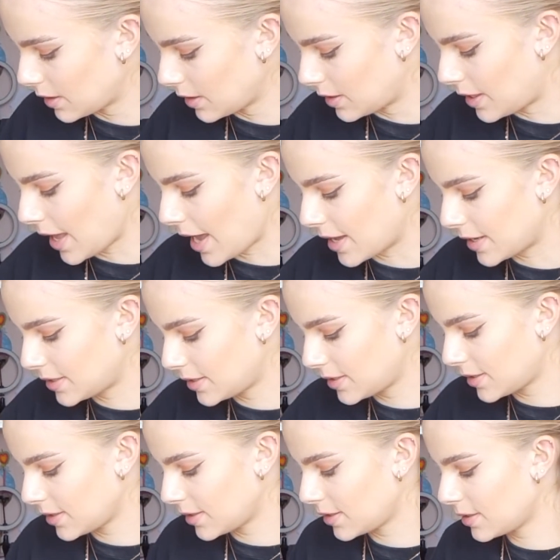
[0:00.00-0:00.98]
this.
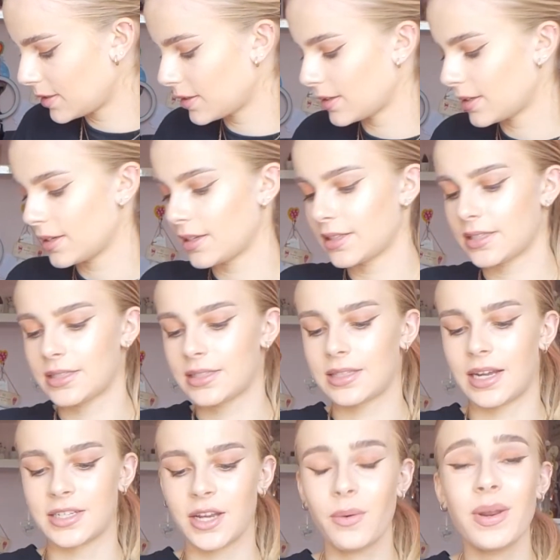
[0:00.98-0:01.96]

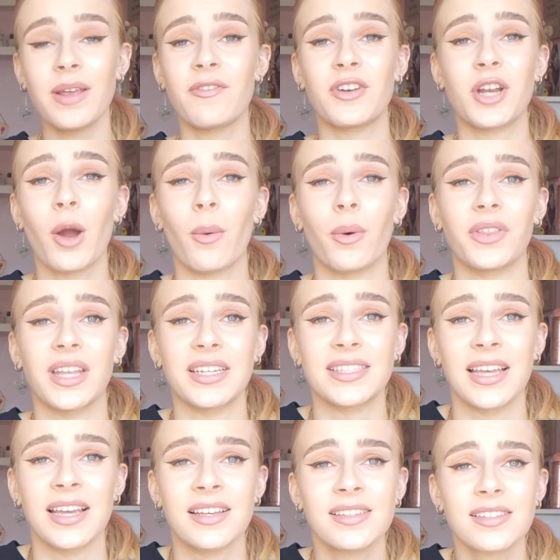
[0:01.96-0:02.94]
I don't even know what this
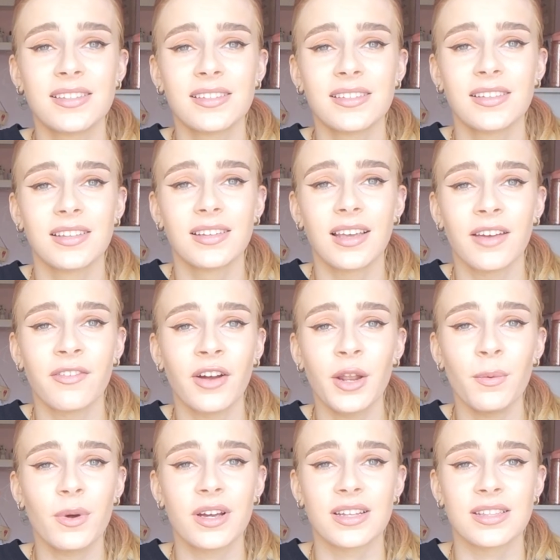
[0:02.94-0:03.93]
is. If
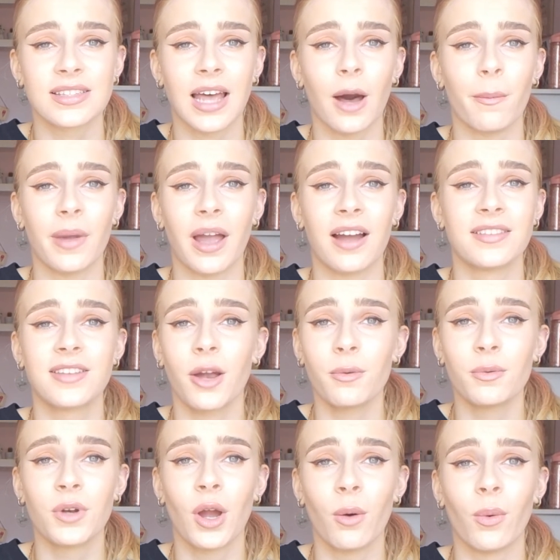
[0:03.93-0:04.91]
anyone can tell me, I
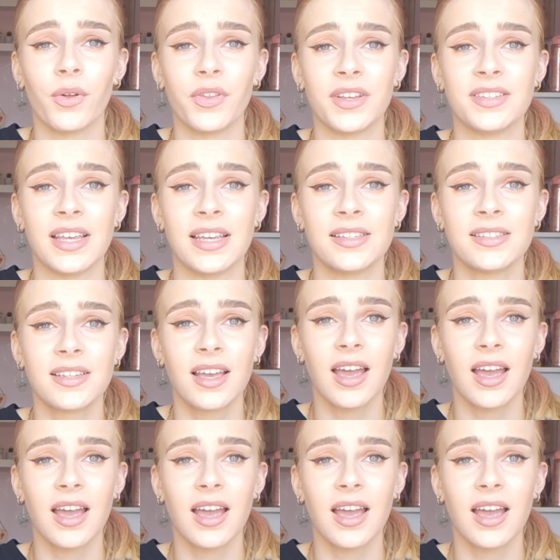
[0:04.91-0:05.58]
don't know what this is.